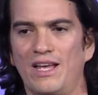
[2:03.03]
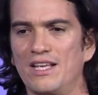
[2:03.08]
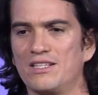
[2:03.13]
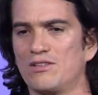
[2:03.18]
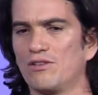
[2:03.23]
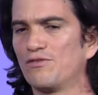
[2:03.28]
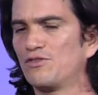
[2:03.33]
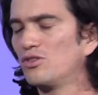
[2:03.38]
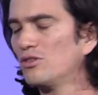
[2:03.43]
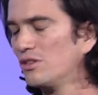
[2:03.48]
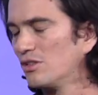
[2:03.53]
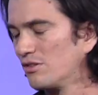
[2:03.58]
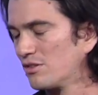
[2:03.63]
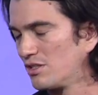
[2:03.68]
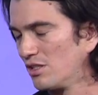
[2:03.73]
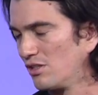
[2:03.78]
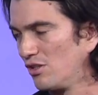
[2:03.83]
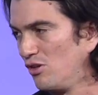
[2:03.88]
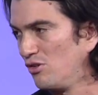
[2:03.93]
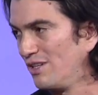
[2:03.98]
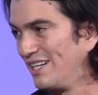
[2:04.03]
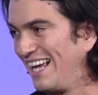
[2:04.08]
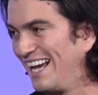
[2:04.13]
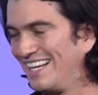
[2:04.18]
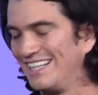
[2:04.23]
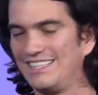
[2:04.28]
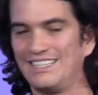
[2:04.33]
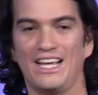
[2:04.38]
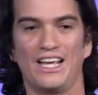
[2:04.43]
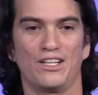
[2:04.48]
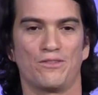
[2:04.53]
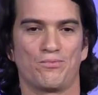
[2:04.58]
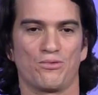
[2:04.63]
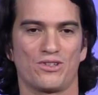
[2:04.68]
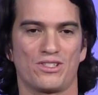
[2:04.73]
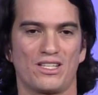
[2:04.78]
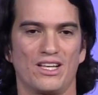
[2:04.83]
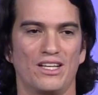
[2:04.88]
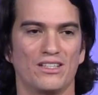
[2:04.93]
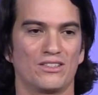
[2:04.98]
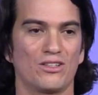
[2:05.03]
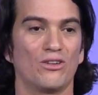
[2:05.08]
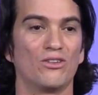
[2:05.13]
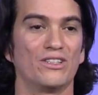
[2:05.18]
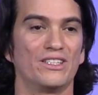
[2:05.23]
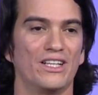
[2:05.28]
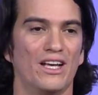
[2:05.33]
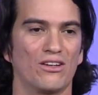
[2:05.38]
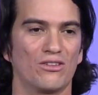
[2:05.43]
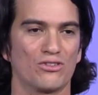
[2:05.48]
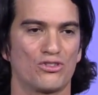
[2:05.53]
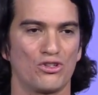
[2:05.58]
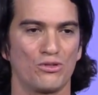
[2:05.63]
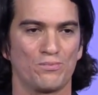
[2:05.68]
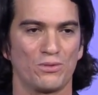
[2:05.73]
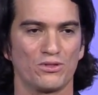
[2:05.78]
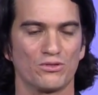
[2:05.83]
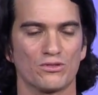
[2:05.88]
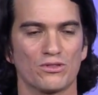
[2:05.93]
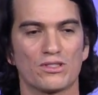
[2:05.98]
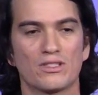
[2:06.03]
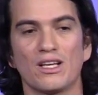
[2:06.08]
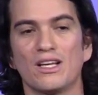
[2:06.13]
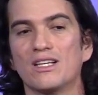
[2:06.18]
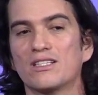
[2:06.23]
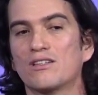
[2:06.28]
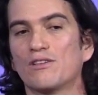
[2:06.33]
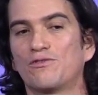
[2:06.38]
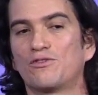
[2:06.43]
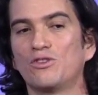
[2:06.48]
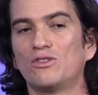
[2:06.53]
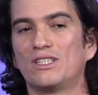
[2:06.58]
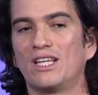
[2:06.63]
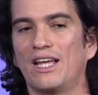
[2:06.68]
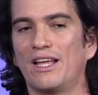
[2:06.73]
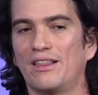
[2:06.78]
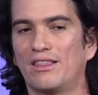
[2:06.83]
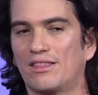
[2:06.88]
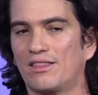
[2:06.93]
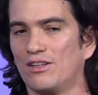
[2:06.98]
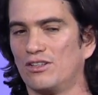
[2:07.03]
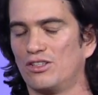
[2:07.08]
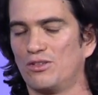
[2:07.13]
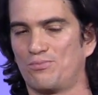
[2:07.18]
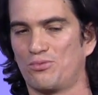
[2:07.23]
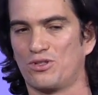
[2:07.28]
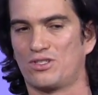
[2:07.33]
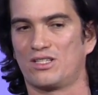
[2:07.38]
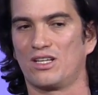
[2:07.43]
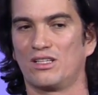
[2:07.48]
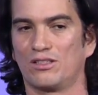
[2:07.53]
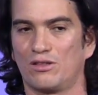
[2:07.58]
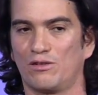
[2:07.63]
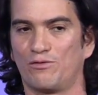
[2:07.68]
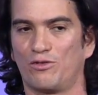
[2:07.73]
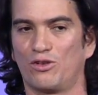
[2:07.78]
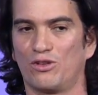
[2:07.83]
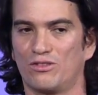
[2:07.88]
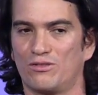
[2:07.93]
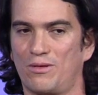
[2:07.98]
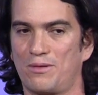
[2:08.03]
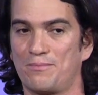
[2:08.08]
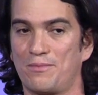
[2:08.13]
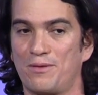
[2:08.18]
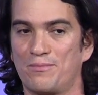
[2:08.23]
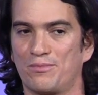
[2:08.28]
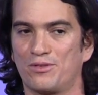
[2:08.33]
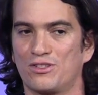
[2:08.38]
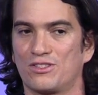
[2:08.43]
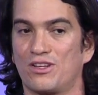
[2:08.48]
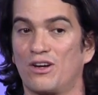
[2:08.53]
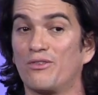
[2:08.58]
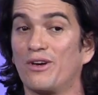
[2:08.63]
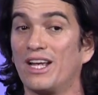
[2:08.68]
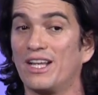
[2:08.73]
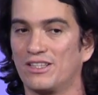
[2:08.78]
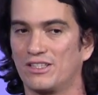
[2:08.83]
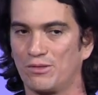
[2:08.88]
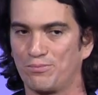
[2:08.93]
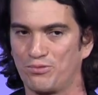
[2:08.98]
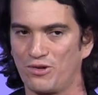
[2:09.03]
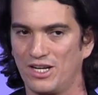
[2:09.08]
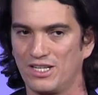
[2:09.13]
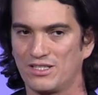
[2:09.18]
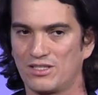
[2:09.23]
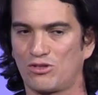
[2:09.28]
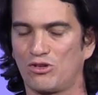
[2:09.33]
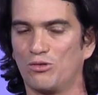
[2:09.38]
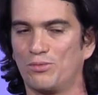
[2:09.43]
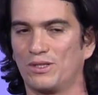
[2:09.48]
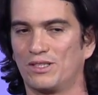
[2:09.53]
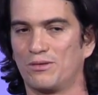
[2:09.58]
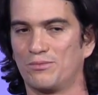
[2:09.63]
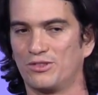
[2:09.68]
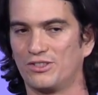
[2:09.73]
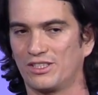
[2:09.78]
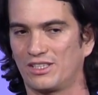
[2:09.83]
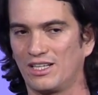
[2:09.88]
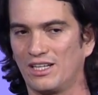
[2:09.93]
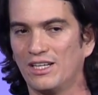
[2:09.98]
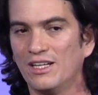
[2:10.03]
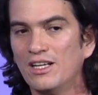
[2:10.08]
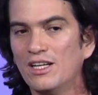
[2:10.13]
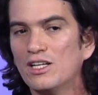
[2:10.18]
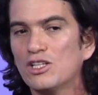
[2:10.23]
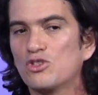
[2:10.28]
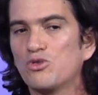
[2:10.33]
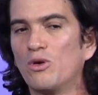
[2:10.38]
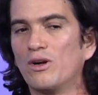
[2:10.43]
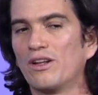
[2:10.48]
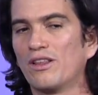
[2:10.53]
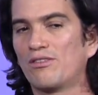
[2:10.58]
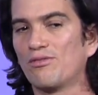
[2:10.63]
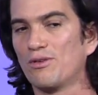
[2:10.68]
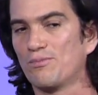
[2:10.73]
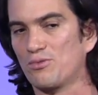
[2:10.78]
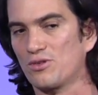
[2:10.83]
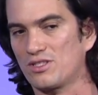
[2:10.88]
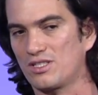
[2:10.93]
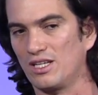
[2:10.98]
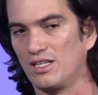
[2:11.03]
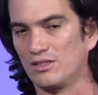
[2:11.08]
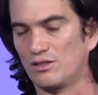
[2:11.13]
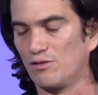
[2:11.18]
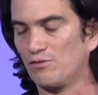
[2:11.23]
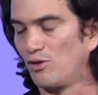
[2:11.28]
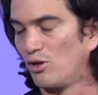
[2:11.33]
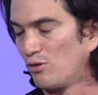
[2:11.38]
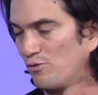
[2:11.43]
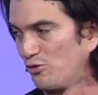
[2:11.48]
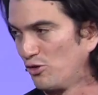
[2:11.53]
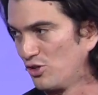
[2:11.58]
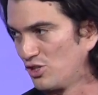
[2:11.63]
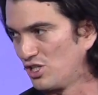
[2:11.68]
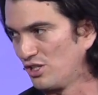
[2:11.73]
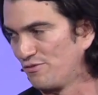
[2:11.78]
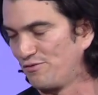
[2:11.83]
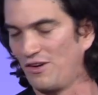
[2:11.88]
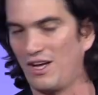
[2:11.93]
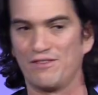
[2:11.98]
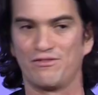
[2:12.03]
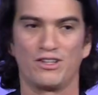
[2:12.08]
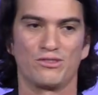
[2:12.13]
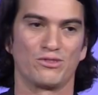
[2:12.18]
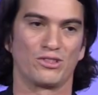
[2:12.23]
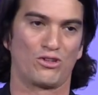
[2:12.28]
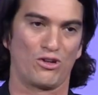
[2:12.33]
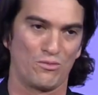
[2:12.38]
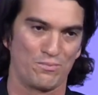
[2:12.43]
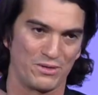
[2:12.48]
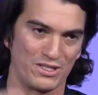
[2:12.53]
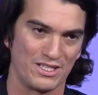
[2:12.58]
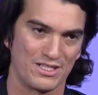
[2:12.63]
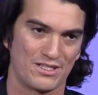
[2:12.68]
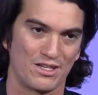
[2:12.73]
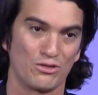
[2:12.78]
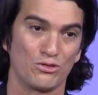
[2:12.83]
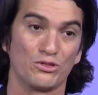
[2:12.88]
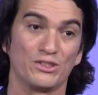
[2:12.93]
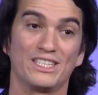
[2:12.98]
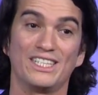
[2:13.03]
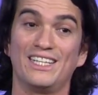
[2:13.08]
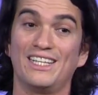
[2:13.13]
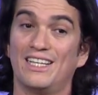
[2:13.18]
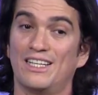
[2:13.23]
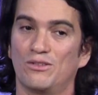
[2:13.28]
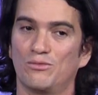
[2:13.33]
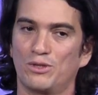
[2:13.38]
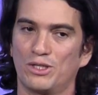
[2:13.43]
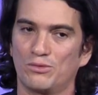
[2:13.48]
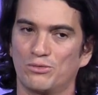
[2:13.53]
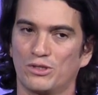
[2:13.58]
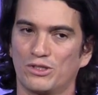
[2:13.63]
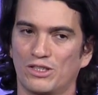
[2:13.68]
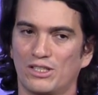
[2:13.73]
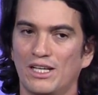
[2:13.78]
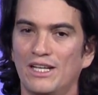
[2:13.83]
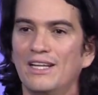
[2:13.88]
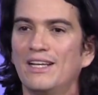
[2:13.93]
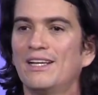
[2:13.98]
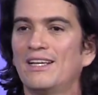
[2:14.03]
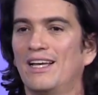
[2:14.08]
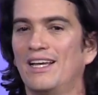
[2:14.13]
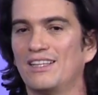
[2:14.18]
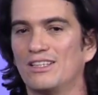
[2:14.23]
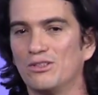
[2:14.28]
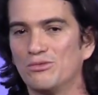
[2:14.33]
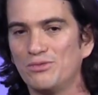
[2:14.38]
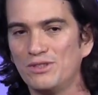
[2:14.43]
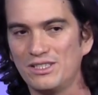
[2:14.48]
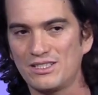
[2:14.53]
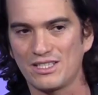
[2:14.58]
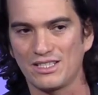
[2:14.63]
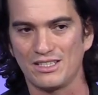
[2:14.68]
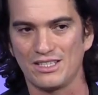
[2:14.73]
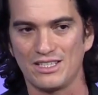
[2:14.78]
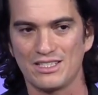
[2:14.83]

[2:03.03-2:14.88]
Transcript: as of 2 years ago, 98% only young entrepreneurs. As of today, 30% of all our members are enterprise, corporate America. 23% of all Fortune 500 companies are already in WeWork. And the reason is...